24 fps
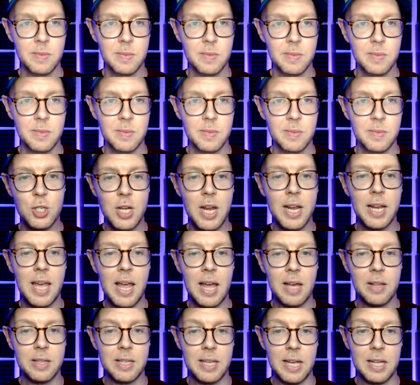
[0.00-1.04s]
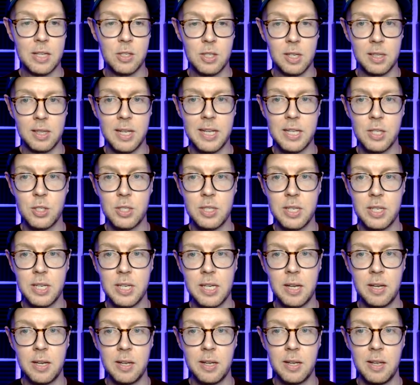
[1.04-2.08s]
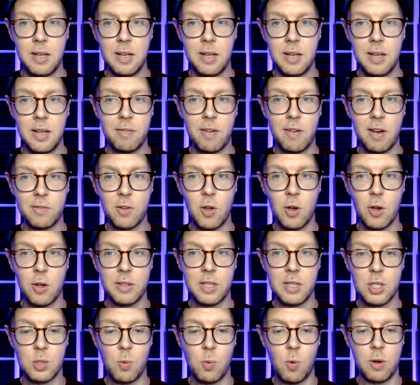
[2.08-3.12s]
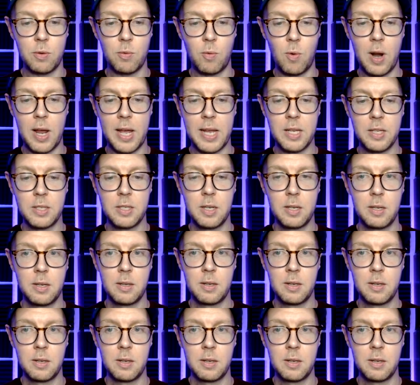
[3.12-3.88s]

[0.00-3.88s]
Let's check out the answer. Let's see if I've got this one right.